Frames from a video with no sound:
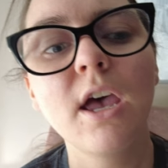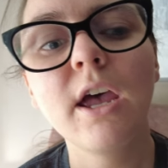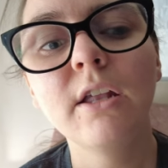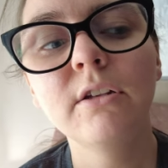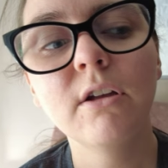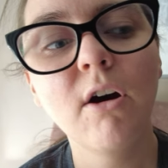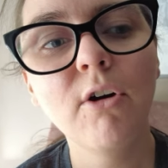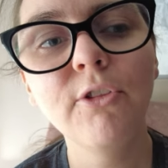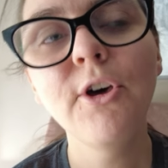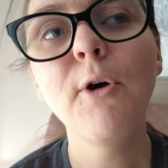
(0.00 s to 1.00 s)
And
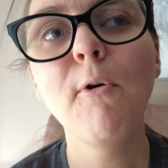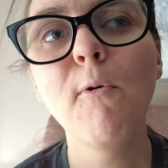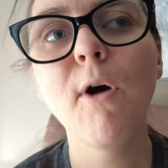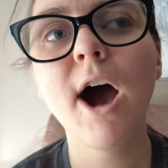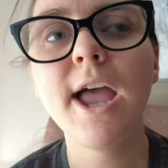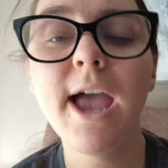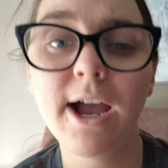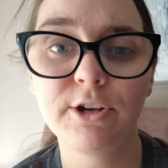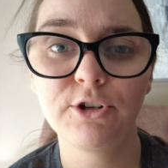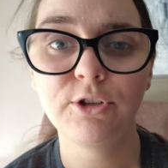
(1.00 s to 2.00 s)
although I
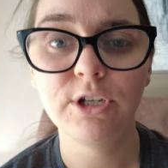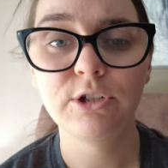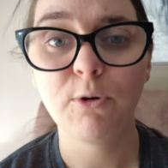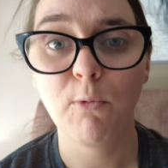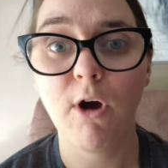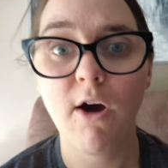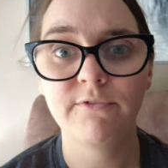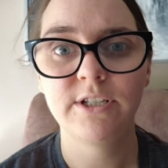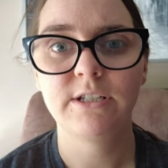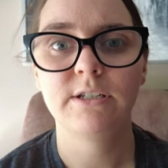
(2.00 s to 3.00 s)
actually don't
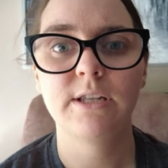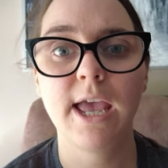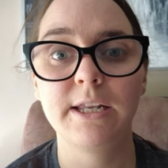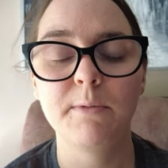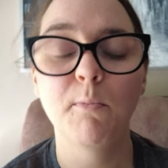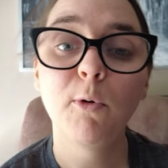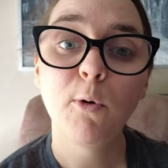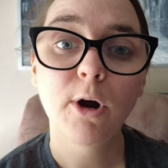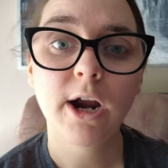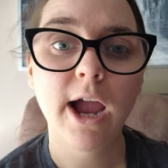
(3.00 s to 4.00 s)
often
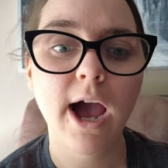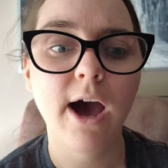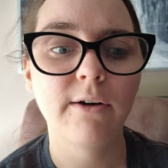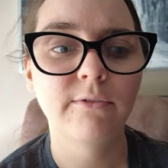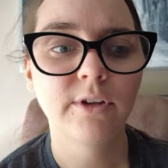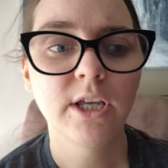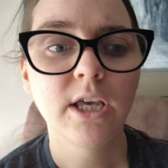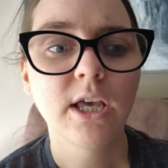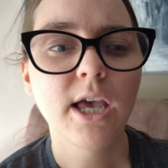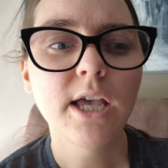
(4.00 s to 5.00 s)
anymore have
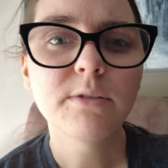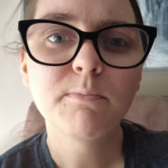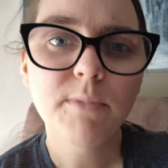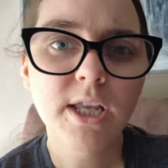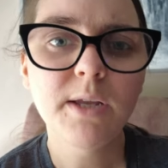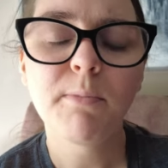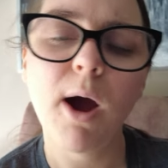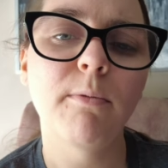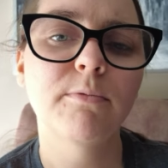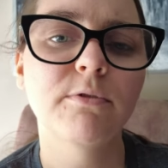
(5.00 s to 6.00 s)
as many
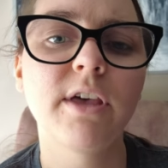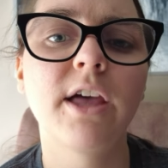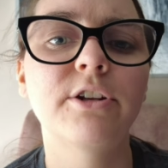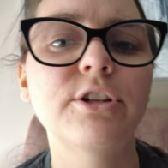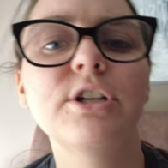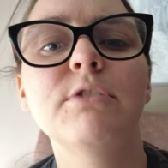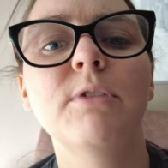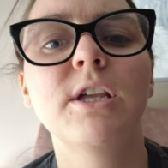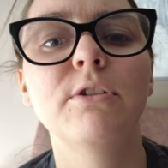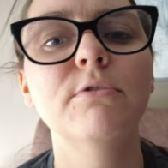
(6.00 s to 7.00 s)
problems with energy as
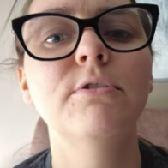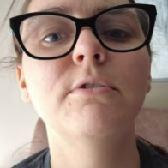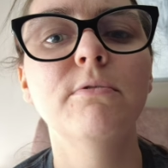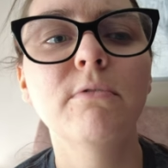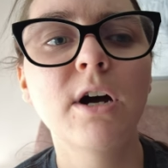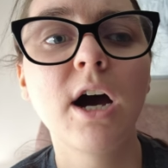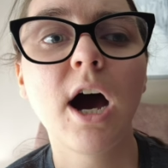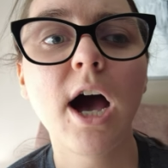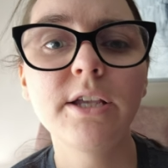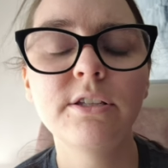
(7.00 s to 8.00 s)
what I used to,
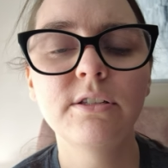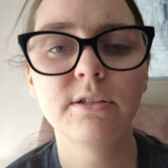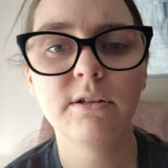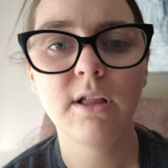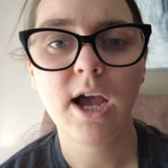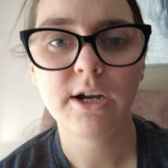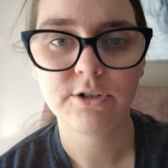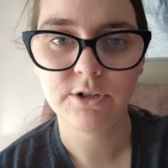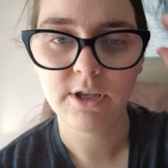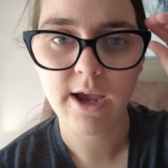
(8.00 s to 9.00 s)
I still
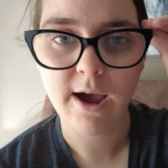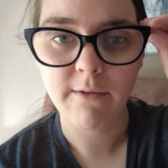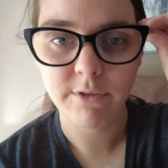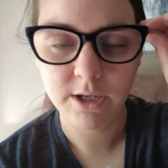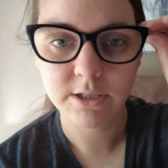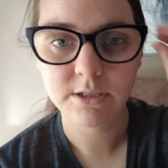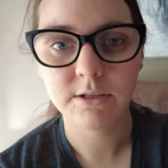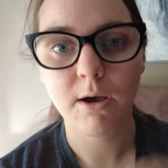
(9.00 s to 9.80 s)
actually have this